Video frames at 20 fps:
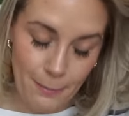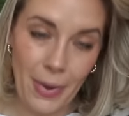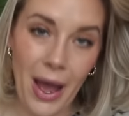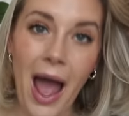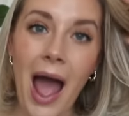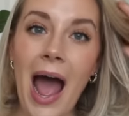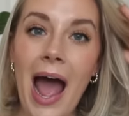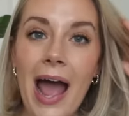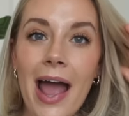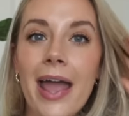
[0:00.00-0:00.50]
But
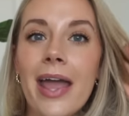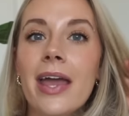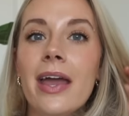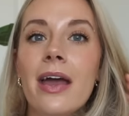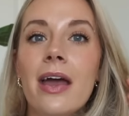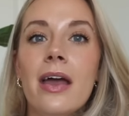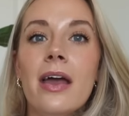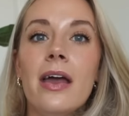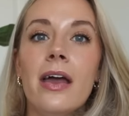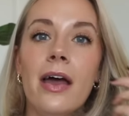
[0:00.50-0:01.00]

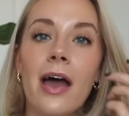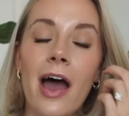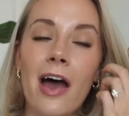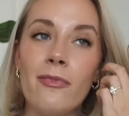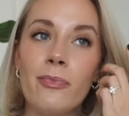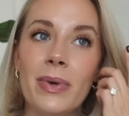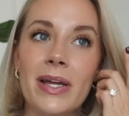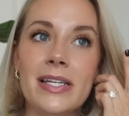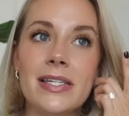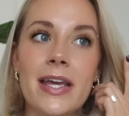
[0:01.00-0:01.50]
I
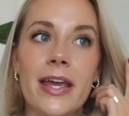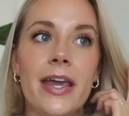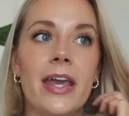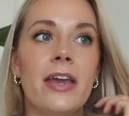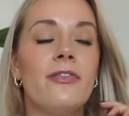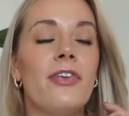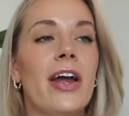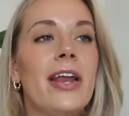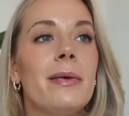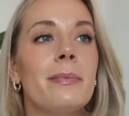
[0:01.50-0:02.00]
have been taking
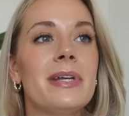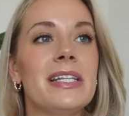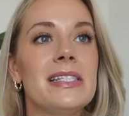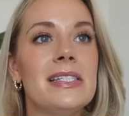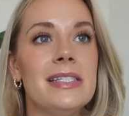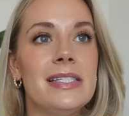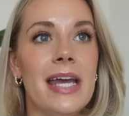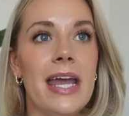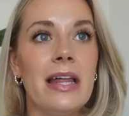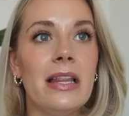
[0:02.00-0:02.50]
vitamins
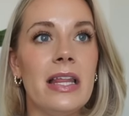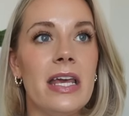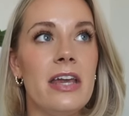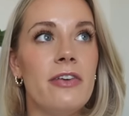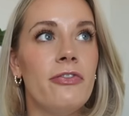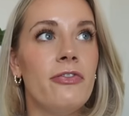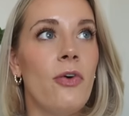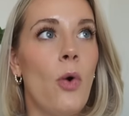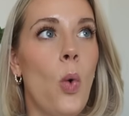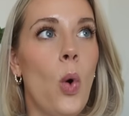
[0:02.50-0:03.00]
daily
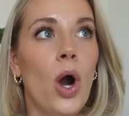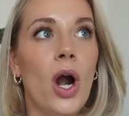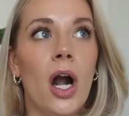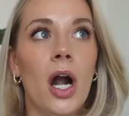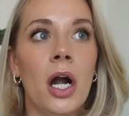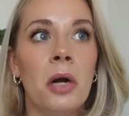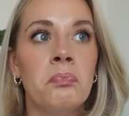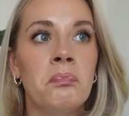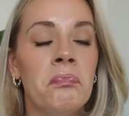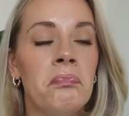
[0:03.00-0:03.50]

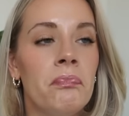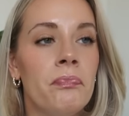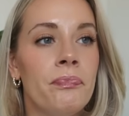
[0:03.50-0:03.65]
for